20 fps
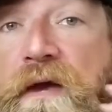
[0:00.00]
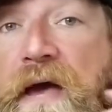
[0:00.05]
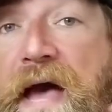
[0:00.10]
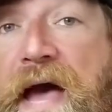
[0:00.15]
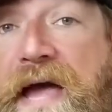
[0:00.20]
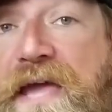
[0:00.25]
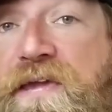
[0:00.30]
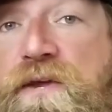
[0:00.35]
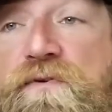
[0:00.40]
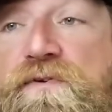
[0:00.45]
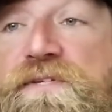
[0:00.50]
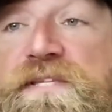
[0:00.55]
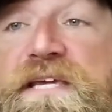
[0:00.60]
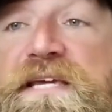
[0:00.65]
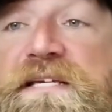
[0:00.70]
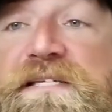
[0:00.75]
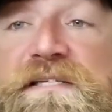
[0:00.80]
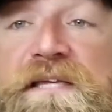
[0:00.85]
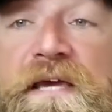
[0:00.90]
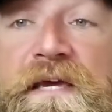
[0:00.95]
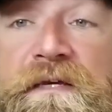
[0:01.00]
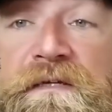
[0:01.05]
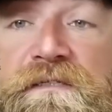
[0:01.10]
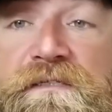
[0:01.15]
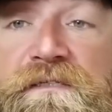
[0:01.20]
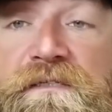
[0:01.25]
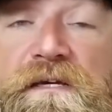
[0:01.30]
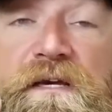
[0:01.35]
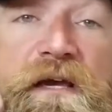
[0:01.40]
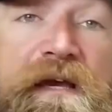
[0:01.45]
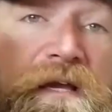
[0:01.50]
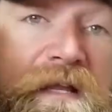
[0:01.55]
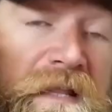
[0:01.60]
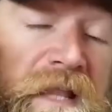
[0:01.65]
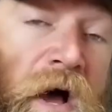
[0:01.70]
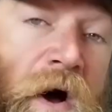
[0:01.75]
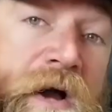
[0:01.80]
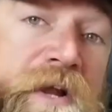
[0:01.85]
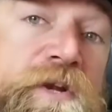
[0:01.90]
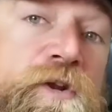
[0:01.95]
I use these things.
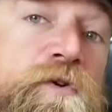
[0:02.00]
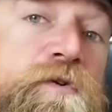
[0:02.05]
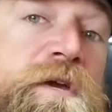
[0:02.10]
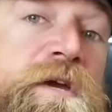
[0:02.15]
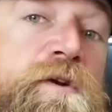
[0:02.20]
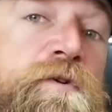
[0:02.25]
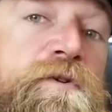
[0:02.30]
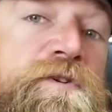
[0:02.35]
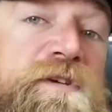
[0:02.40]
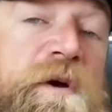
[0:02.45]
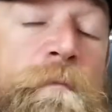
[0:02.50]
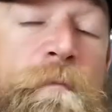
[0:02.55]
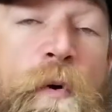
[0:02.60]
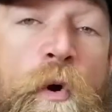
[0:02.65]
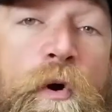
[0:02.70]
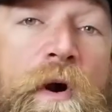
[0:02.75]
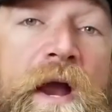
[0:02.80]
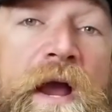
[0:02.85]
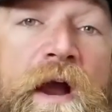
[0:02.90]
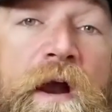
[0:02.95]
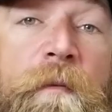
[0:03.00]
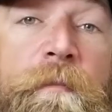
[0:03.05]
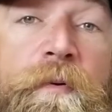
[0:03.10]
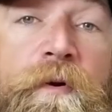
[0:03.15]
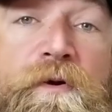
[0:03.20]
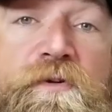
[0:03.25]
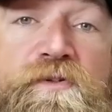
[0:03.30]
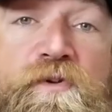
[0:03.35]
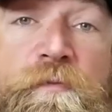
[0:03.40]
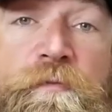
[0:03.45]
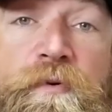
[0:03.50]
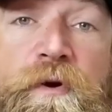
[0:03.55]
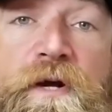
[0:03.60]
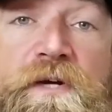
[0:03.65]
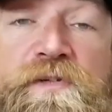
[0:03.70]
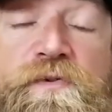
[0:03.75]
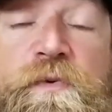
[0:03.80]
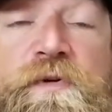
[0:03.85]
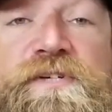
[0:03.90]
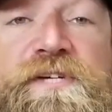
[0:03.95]
Now, I do use a boar hair bristle
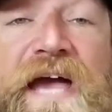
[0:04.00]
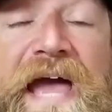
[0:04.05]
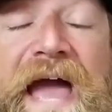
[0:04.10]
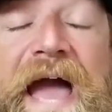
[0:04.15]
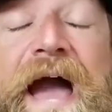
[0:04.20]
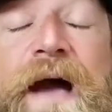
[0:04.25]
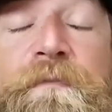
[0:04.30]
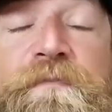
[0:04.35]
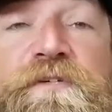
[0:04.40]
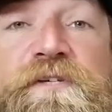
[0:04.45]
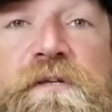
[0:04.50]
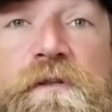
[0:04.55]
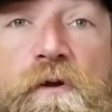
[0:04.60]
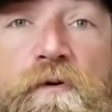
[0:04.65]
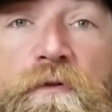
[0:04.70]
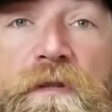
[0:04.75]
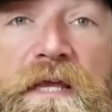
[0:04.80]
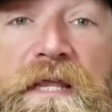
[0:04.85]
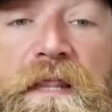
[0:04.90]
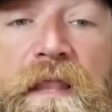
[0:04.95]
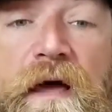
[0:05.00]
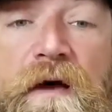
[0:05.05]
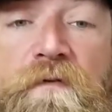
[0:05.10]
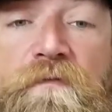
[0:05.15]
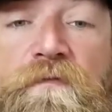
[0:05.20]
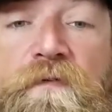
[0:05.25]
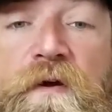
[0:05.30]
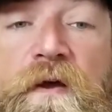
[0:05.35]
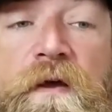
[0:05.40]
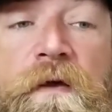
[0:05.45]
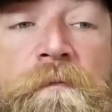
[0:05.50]
brush, which I absolutely love.